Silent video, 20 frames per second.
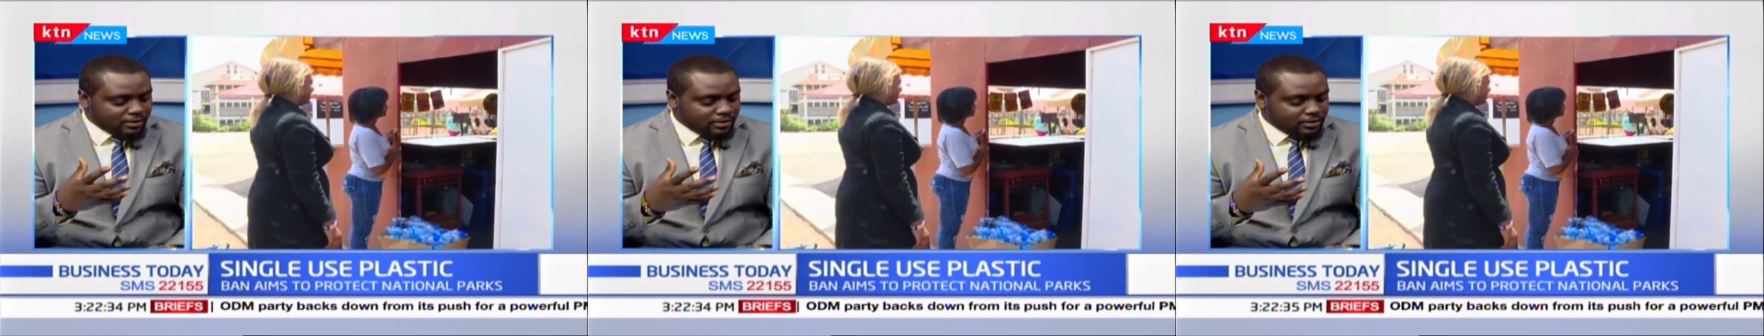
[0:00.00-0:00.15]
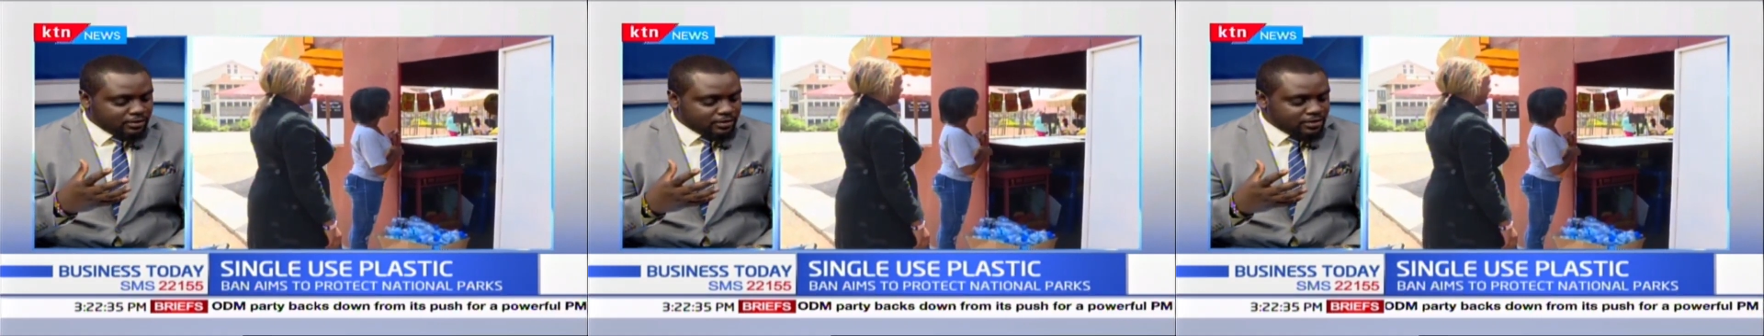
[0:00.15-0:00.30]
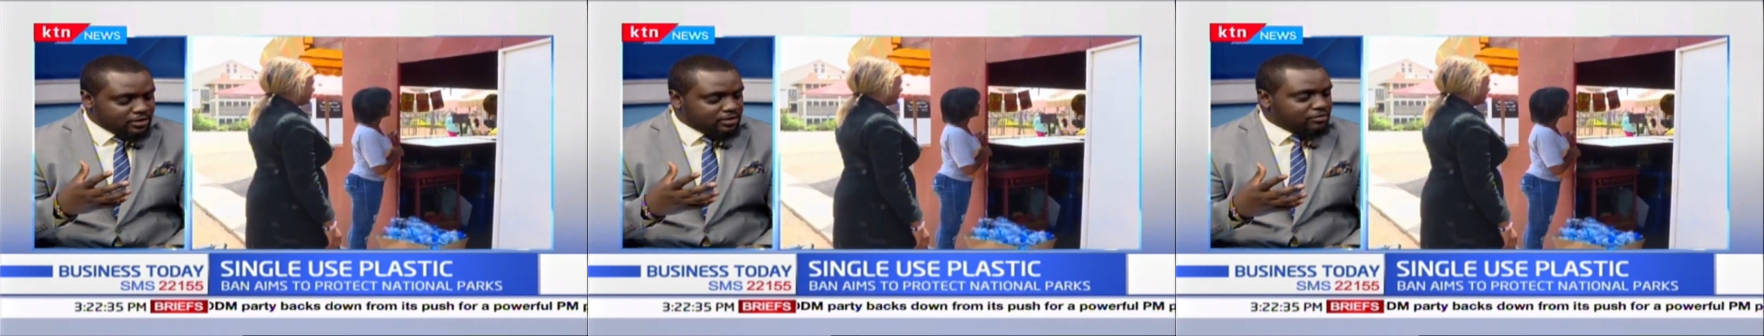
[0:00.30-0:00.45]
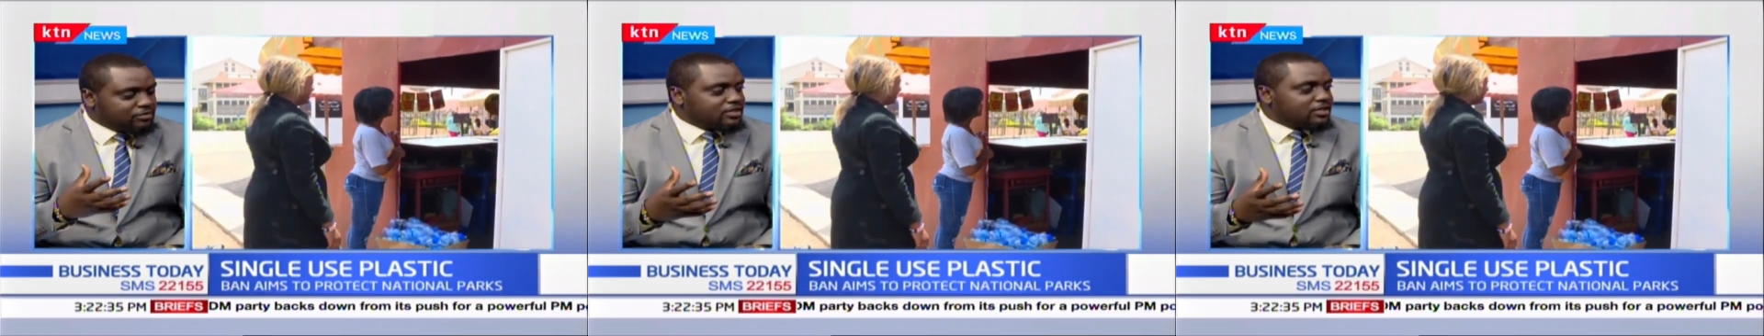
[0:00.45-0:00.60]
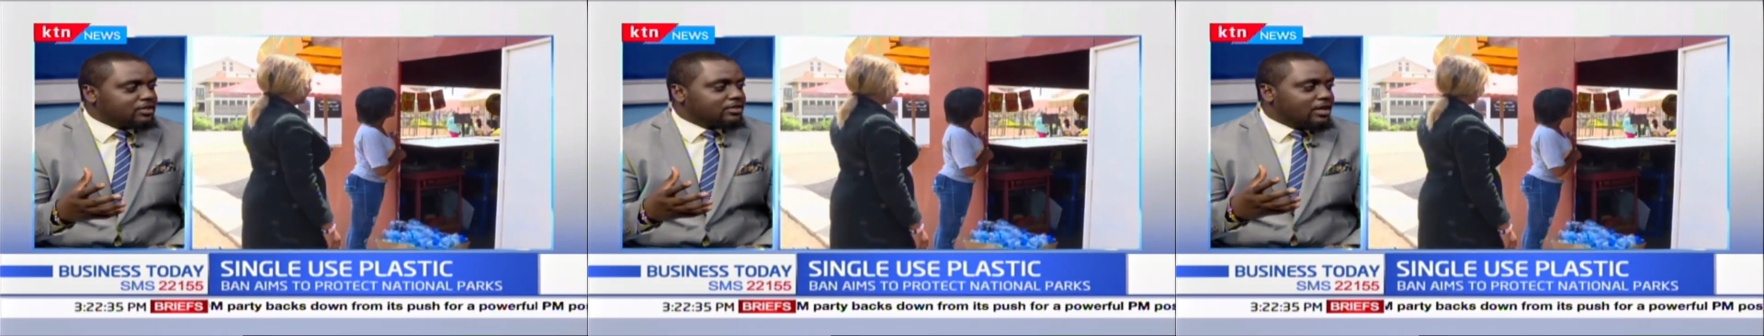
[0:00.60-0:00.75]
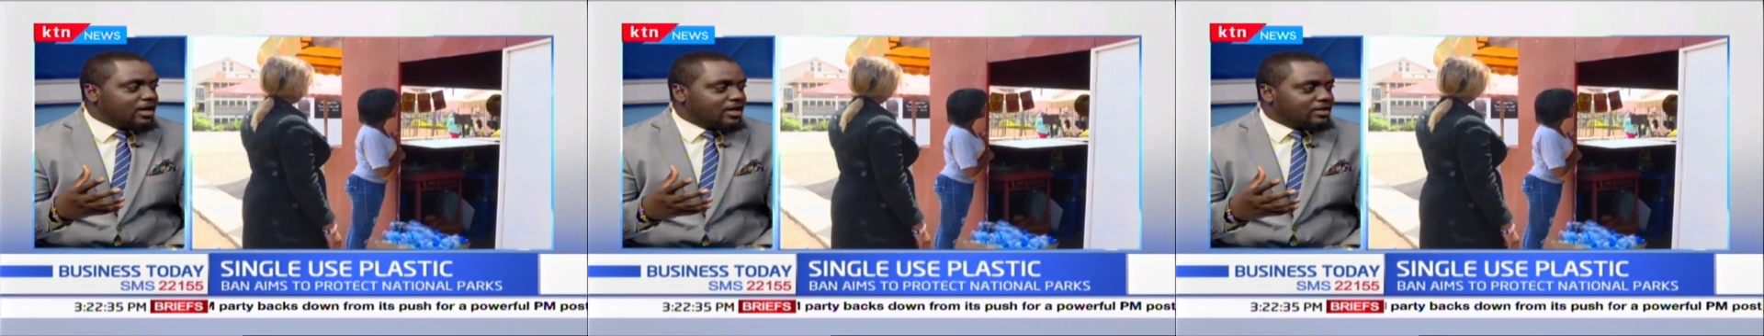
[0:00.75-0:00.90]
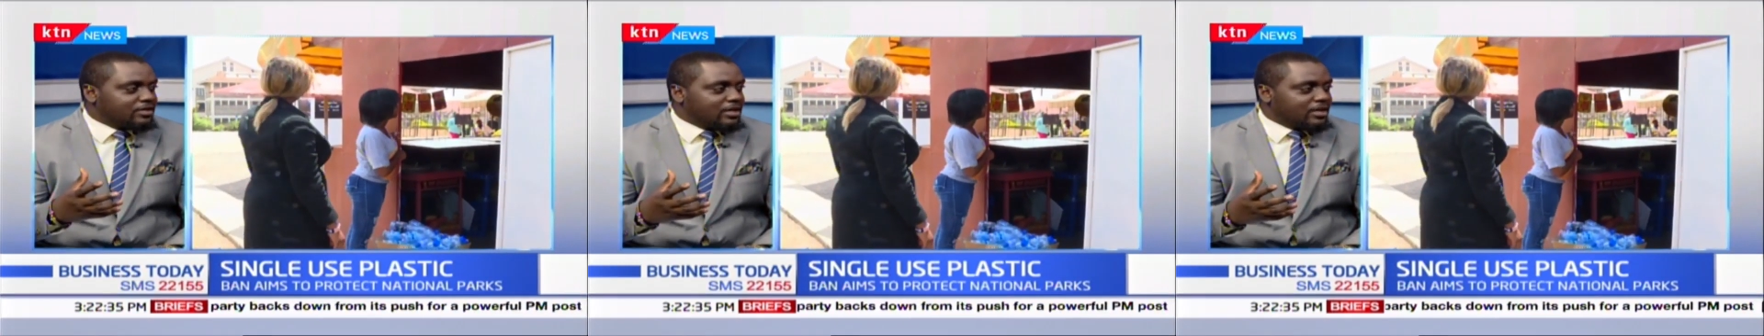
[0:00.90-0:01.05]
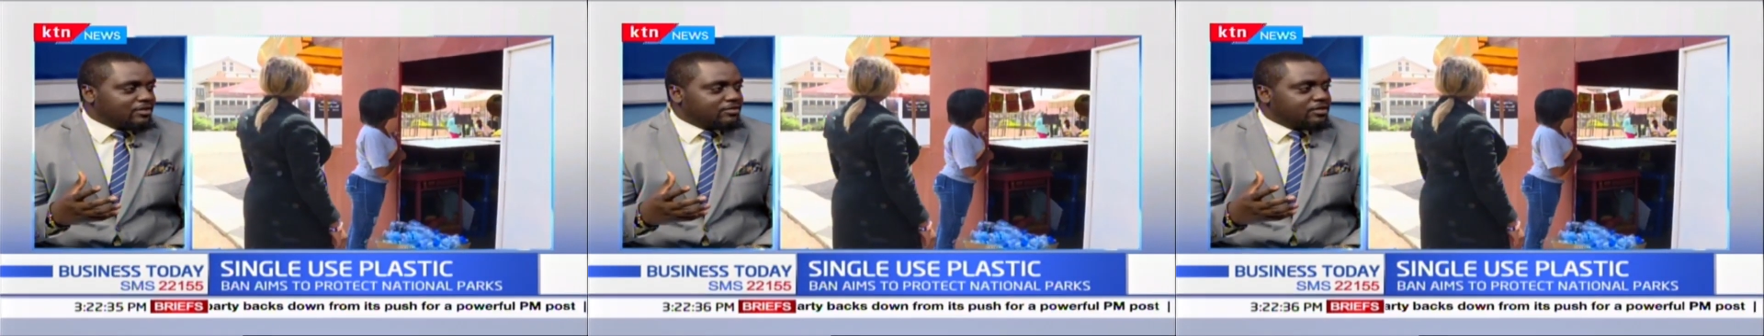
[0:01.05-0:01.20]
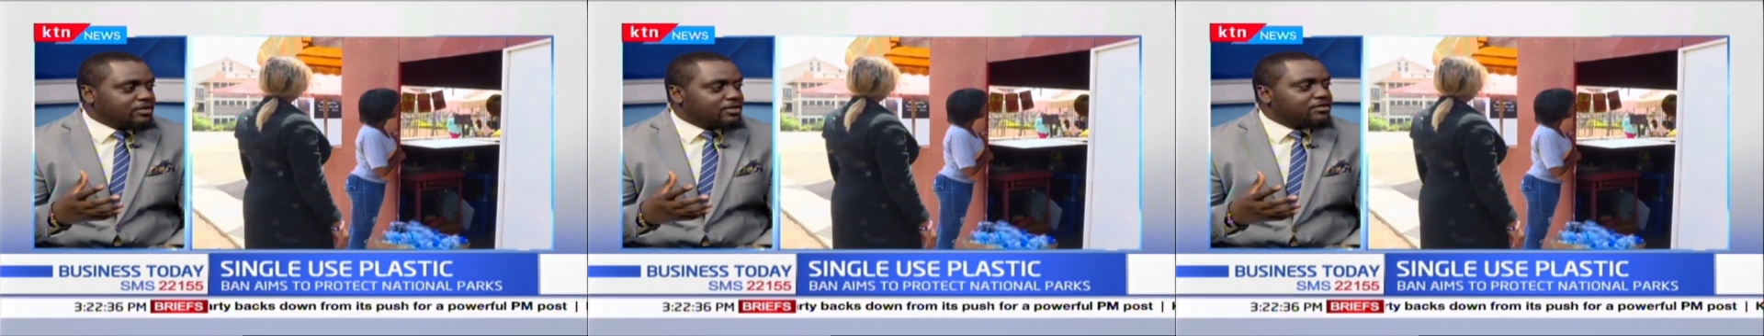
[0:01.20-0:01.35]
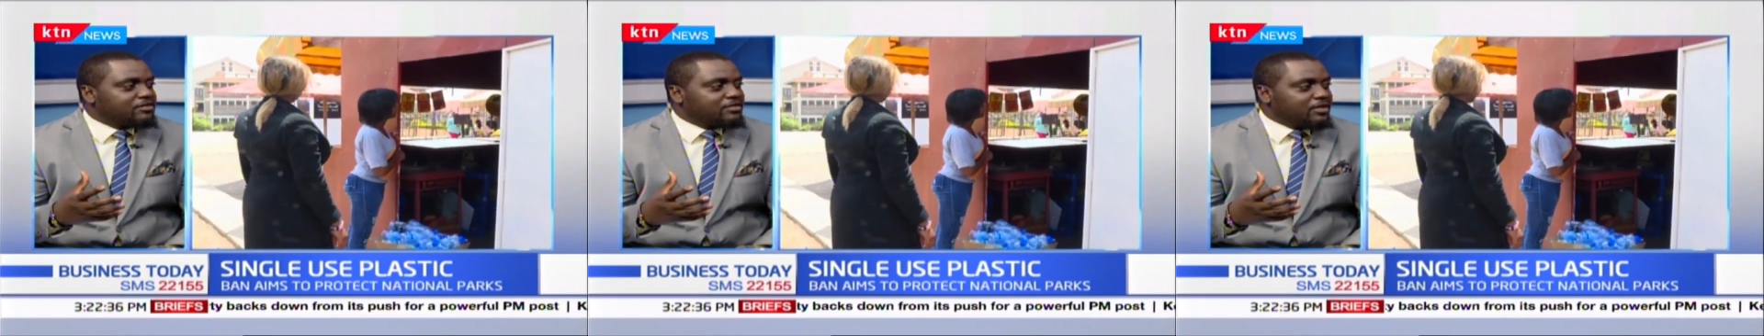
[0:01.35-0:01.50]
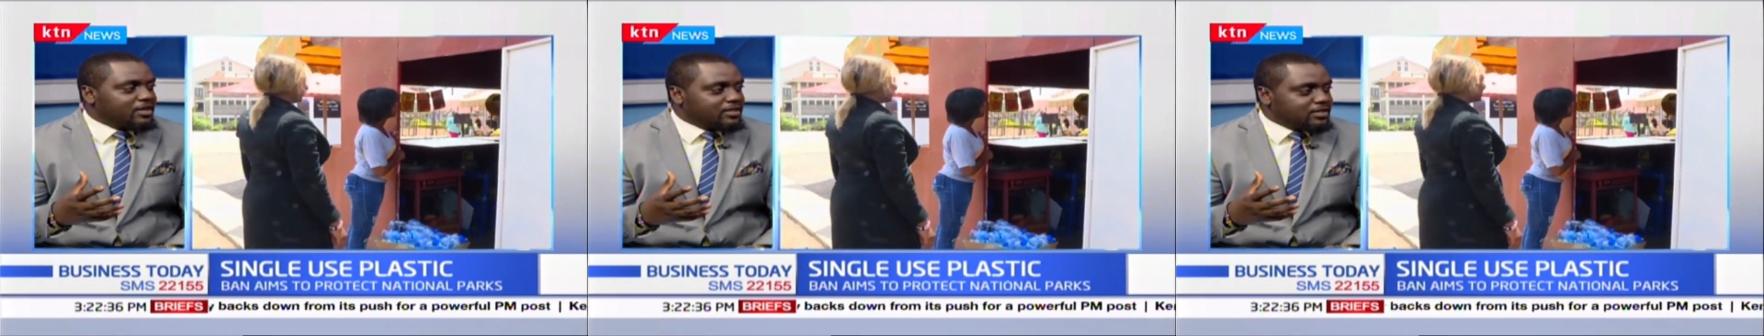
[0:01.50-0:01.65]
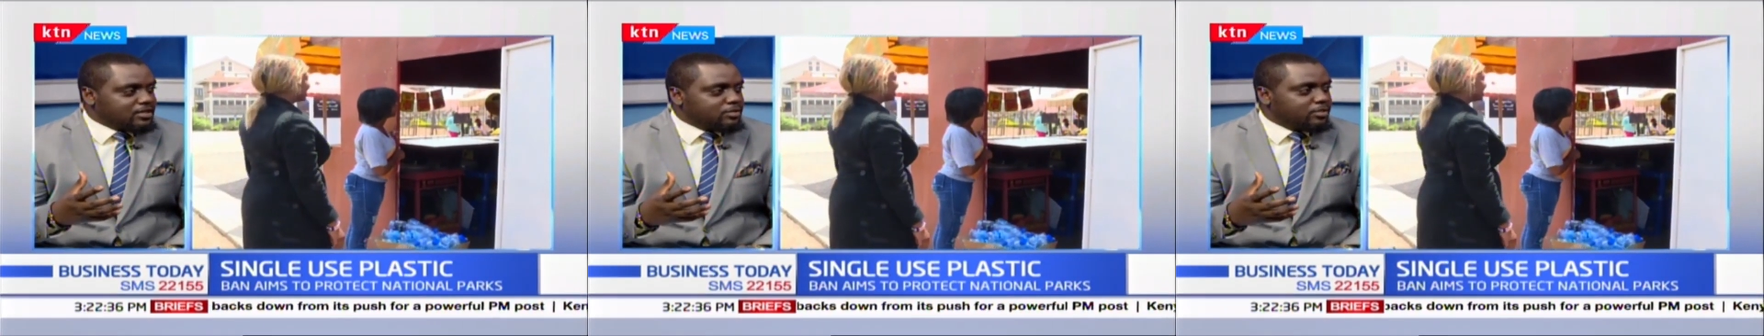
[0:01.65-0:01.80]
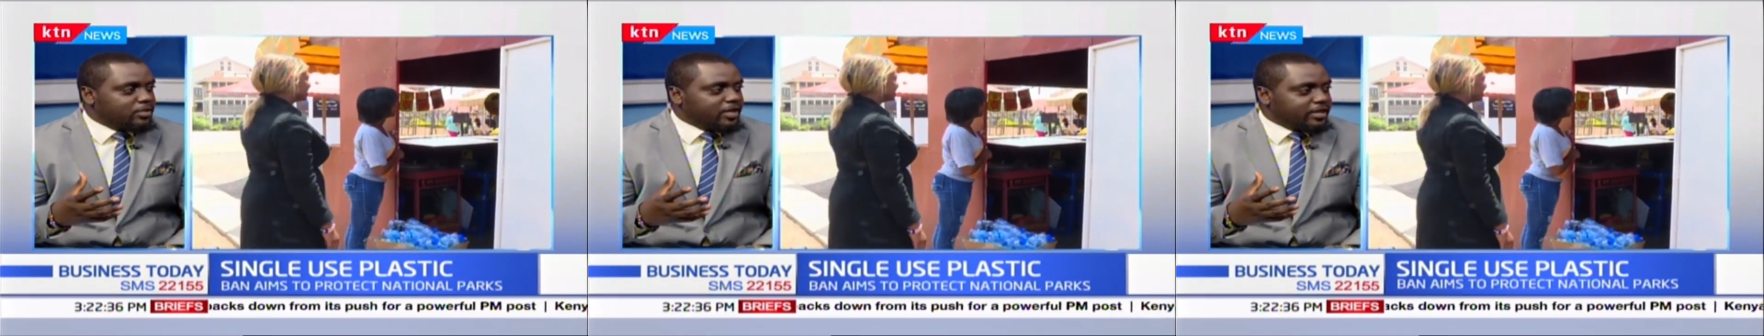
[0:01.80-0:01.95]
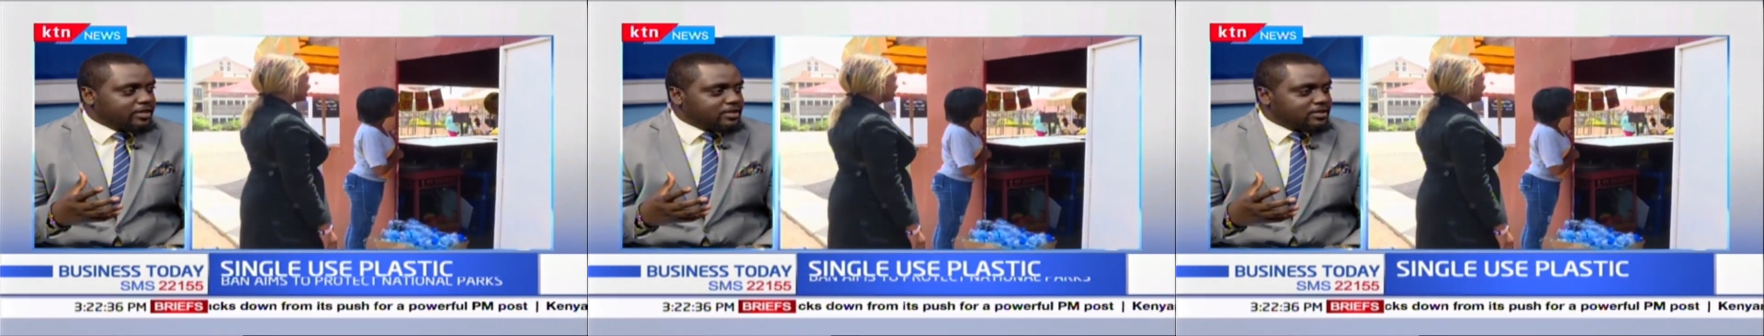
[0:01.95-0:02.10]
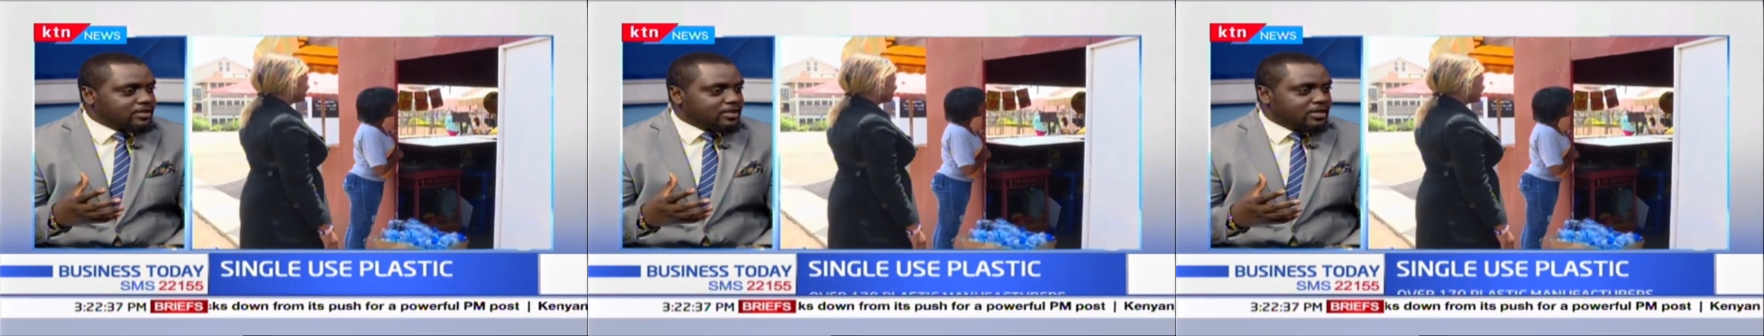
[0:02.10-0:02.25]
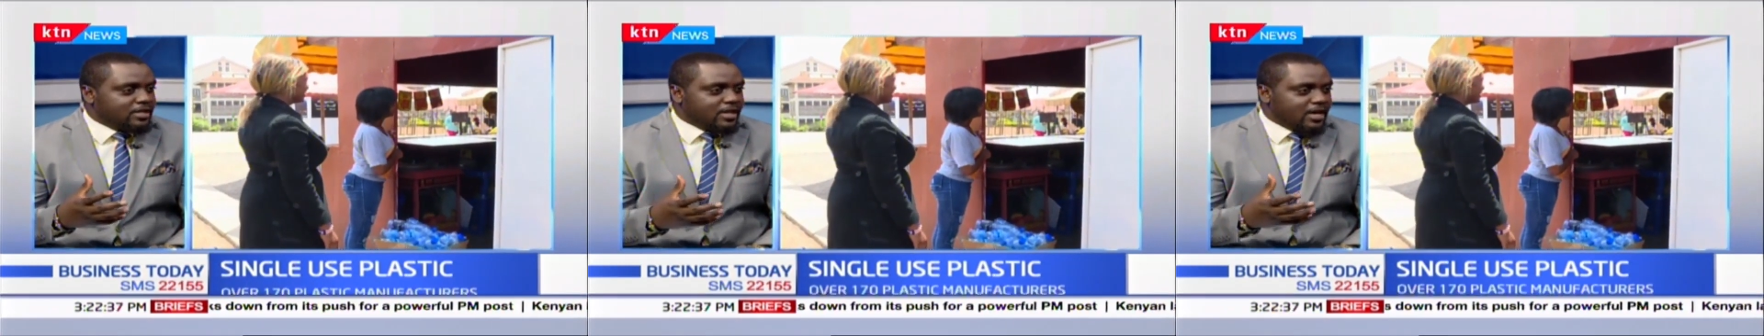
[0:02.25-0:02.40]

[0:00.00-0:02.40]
shifting at a very fast pace?